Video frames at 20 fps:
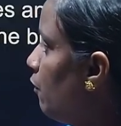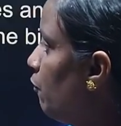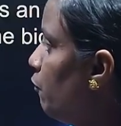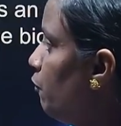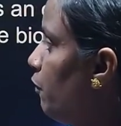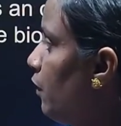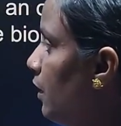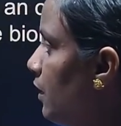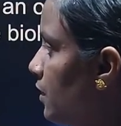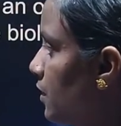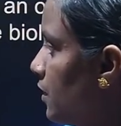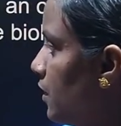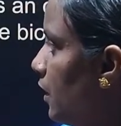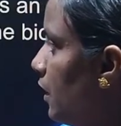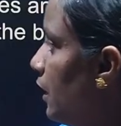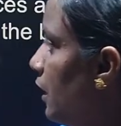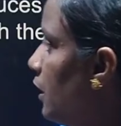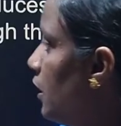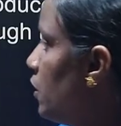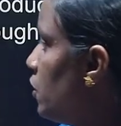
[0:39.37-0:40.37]
first
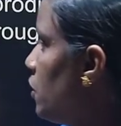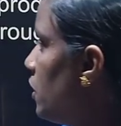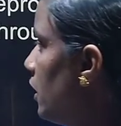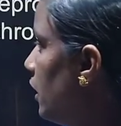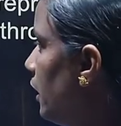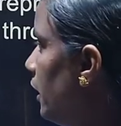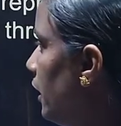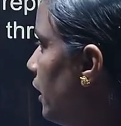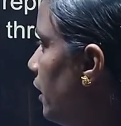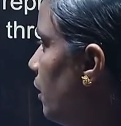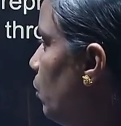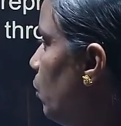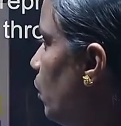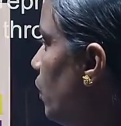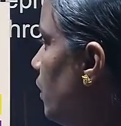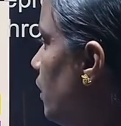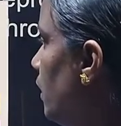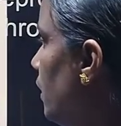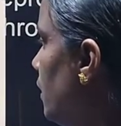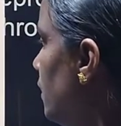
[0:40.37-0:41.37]
initially
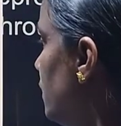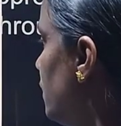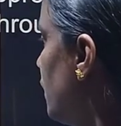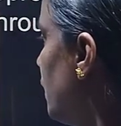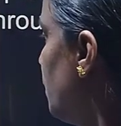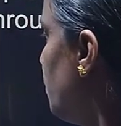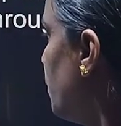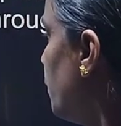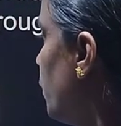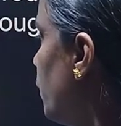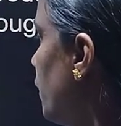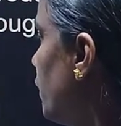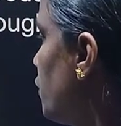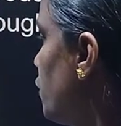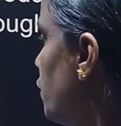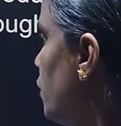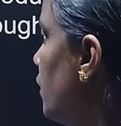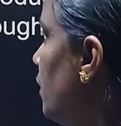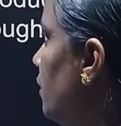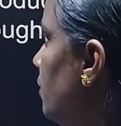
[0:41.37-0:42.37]
what is
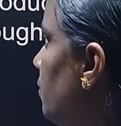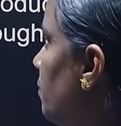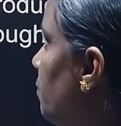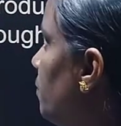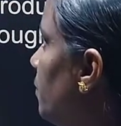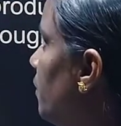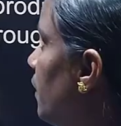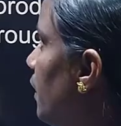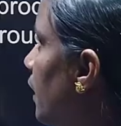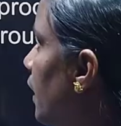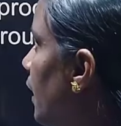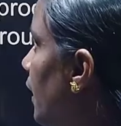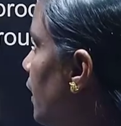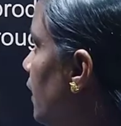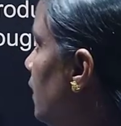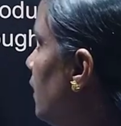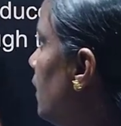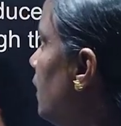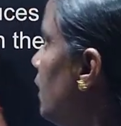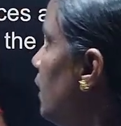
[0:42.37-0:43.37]
reproduction, right?